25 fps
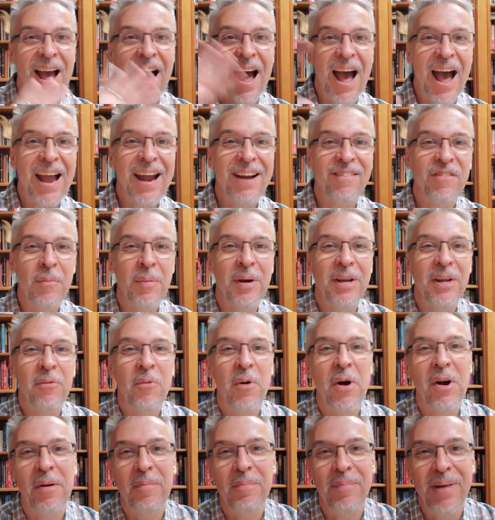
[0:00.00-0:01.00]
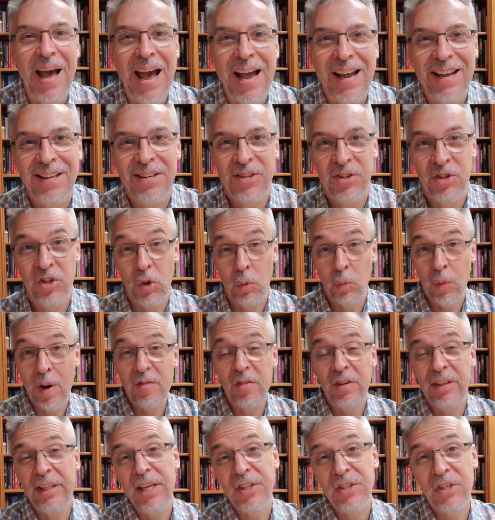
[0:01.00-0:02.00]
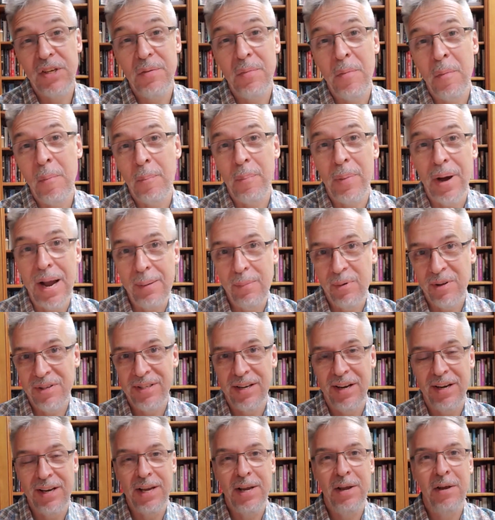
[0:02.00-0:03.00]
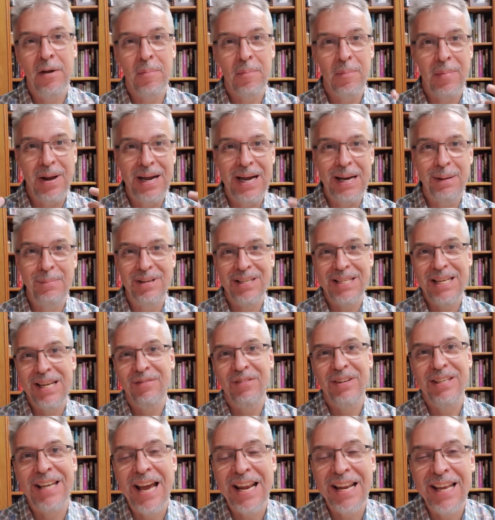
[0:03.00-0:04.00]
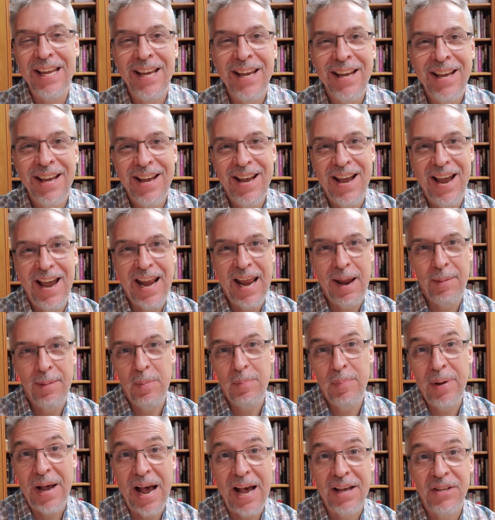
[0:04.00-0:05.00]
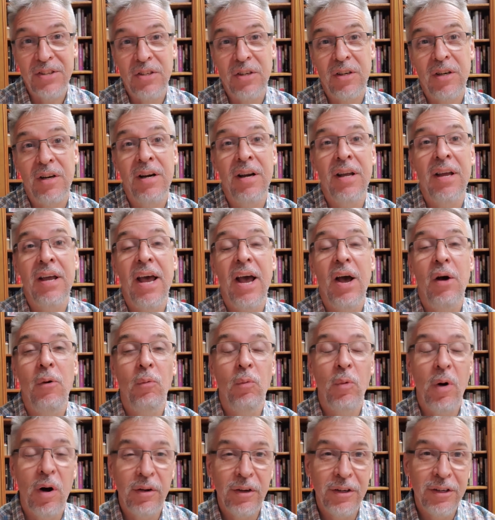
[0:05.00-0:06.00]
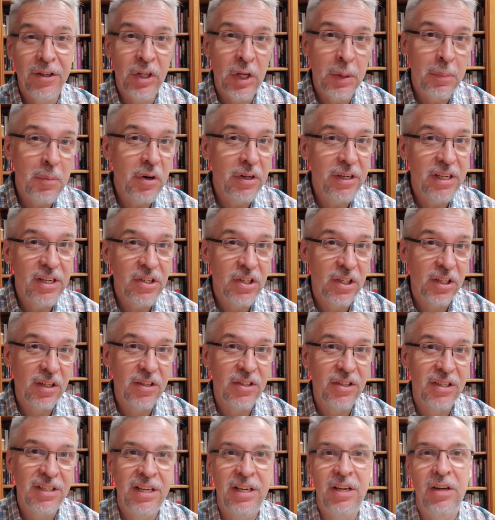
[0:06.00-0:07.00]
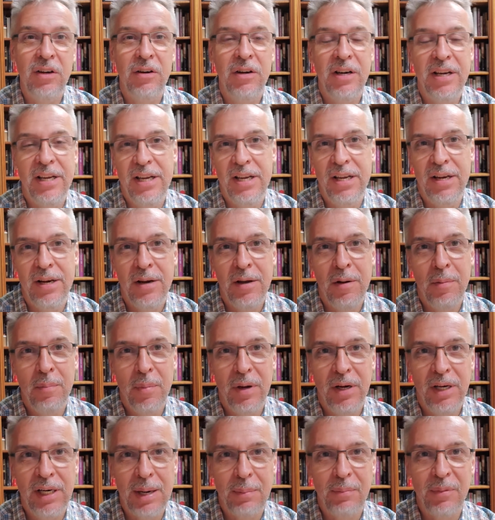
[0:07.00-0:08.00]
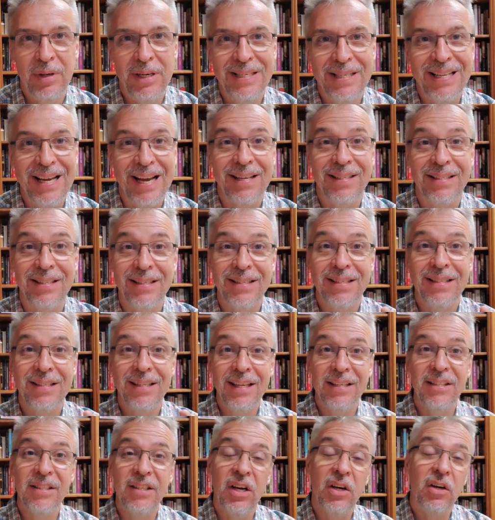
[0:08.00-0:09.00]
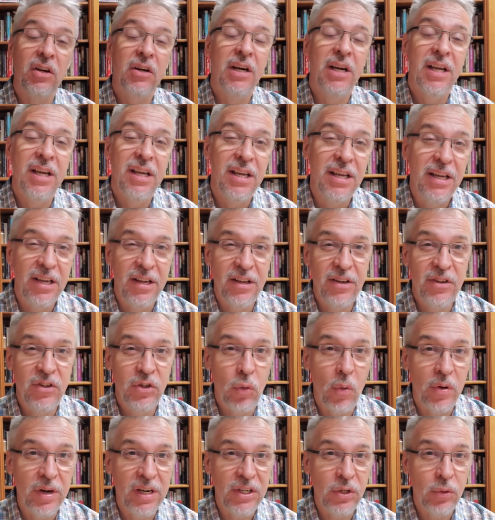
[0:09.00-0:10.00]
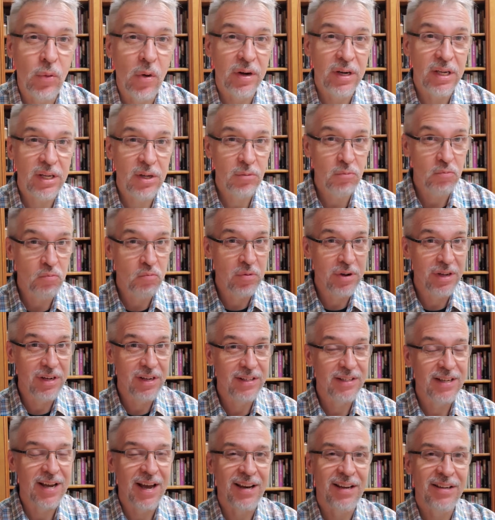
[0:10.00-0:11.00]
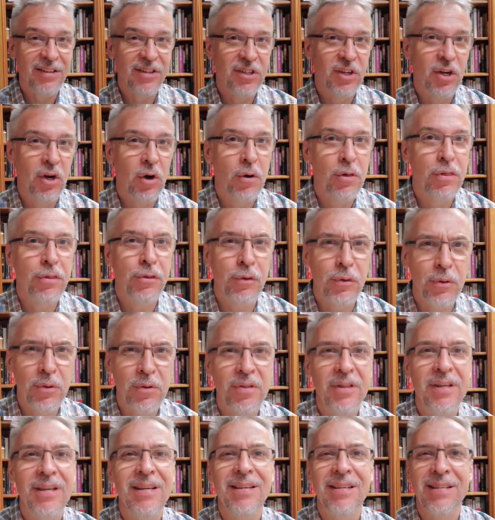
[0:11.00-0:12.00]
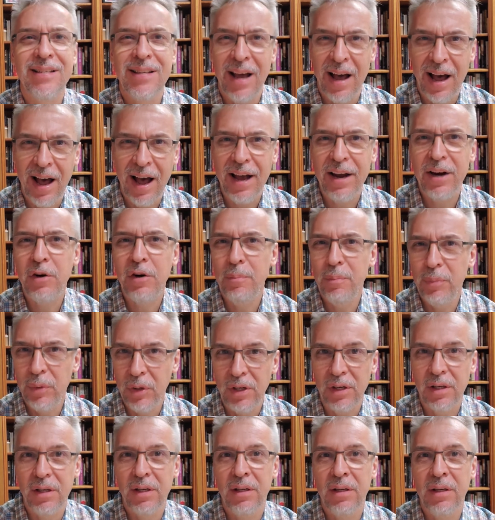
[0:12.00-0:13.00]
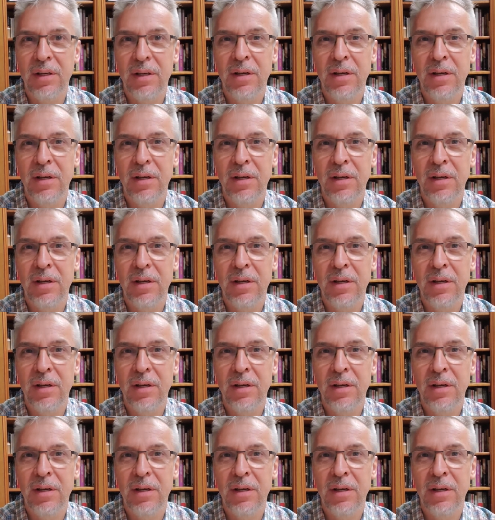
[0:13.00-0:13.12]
Hi, everybody. Welcome back to the Revelation Bible Study. My name is David Kenney, and I am the pastor at Walden Community Church here in Montgomery, Texas. This year in 2020, we decided to go through the entire book